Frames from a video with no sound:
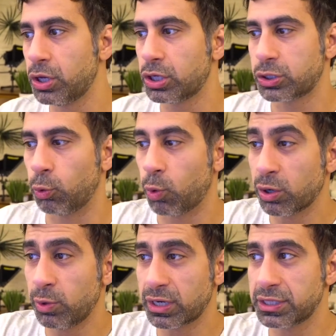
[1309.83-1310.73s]
So
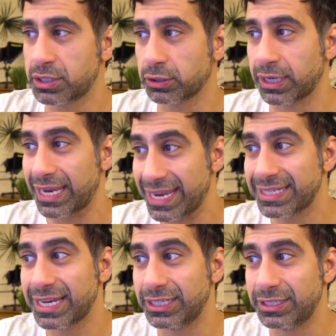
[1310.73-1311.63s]
one-on-one consulting is
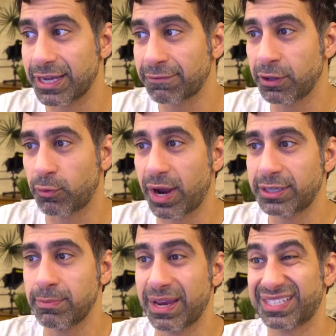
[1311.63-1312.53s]
a definite way
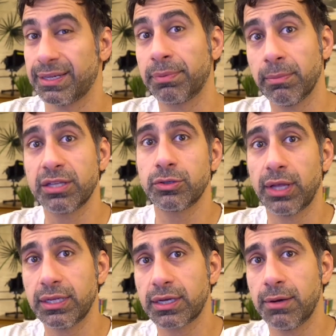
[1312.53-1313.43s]
to make supplemental
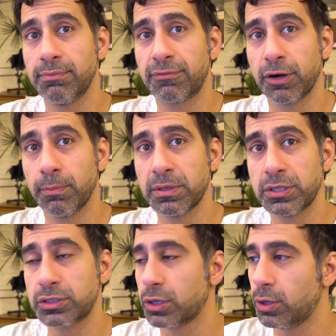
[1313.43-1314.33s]
income for your business.